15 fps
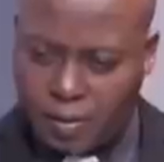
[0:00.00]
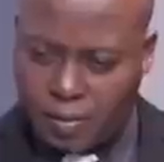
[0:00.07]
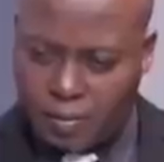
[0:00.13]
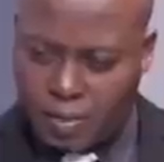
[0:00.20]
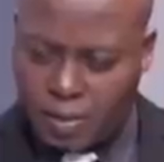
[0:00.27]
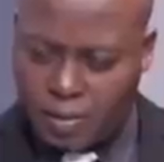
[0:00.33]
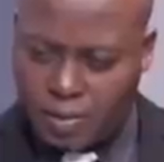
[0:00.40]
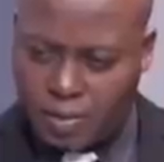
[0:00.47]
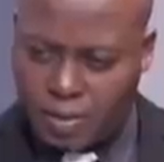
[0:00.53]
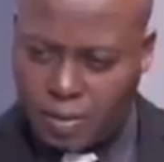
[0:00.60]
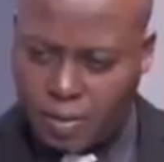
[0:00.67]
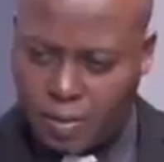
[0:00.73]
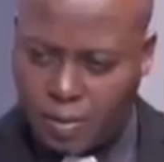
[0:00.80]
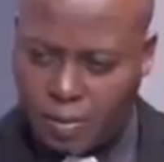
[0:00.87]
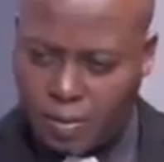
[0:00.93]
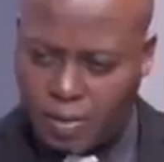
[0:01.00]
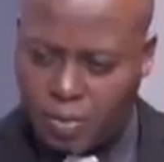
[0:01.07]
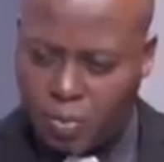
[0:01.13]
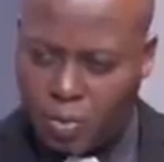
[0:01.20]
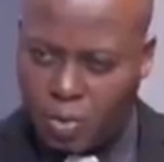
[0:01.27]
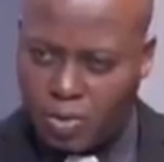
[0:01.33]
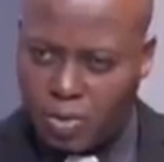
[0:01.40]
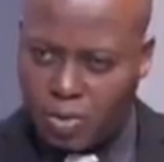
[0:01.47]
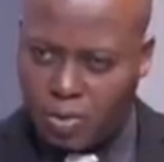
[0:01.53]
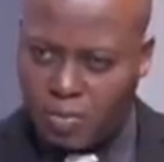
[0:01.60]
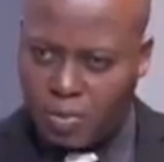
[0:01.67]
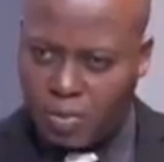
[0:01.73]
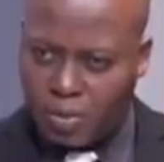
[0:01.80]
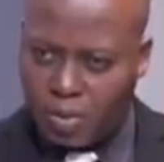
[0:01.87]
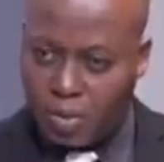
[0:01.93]
know Minister Onisha Washington has
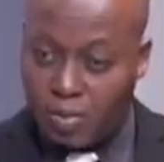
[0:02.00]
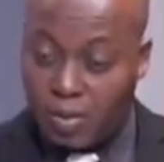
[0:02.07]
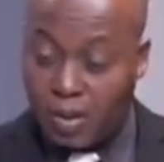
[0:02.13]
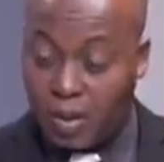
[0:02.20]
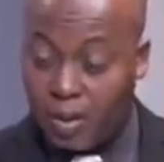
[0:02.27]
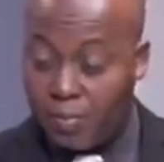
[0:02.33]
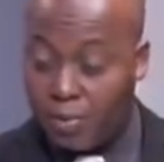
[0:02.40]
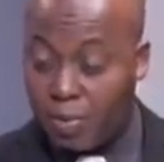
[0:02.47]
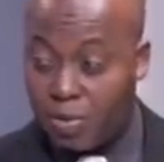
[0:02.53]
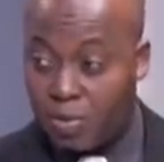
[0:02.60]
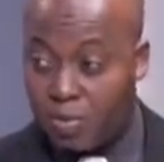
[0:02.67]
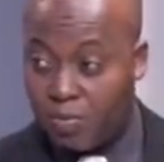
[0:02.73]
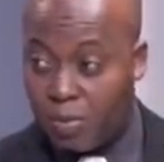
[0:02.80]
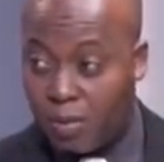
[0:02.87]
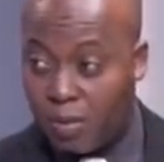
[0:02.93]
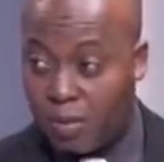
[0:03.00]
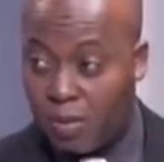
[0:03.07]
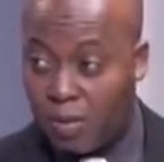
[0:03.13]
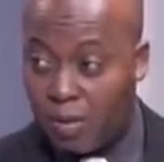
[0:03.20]
been talking about the hire purchase bill.